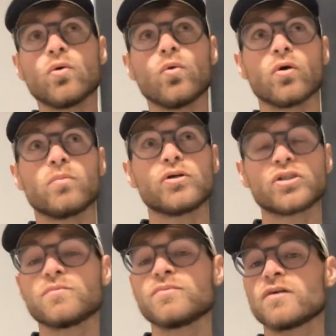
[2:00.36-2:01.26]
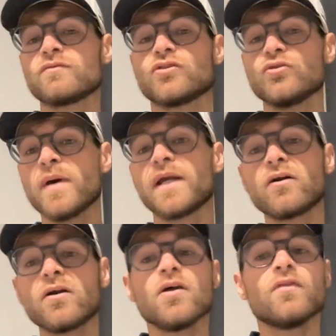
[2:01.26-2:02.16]
or push themselves to do
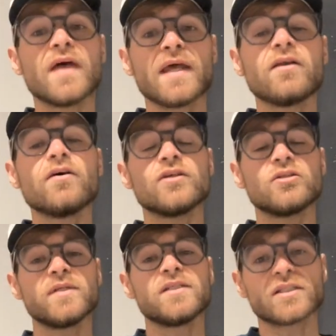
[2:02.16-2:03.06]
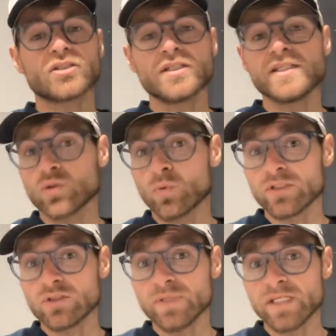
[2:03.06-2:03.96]
better, then the speed session is
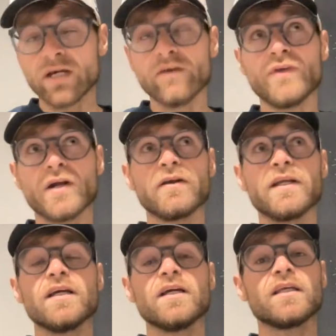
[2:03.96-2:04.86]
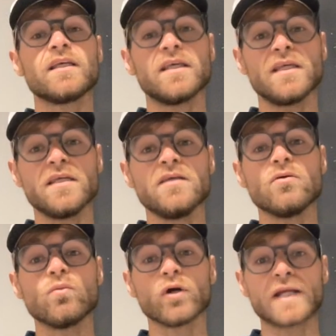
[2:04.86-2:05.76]
going to be a very key
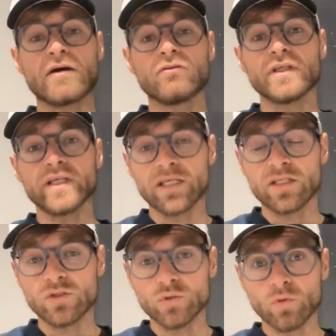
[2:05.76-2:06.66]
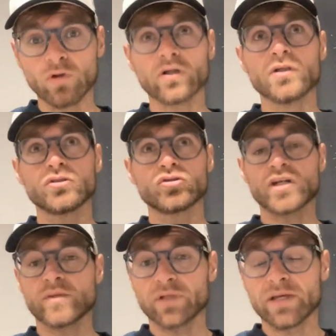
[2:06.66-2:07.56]
workout in your
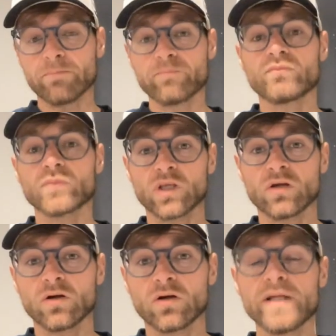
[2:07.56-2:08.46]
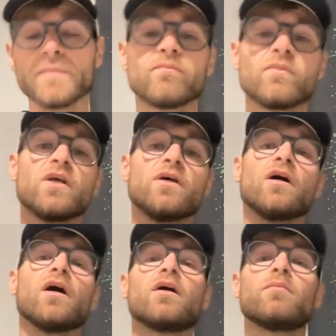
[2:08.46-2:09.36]
training plan. All
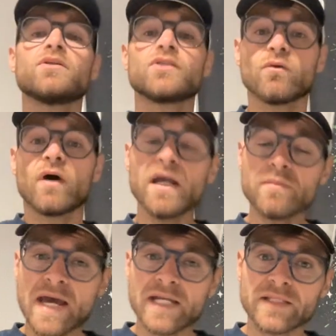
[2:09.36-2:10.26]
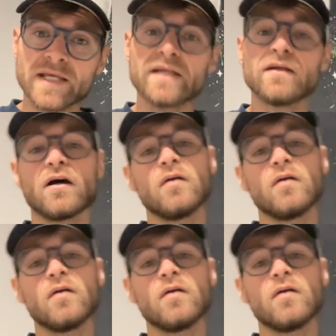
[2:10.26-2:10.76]
right. So I'm adding that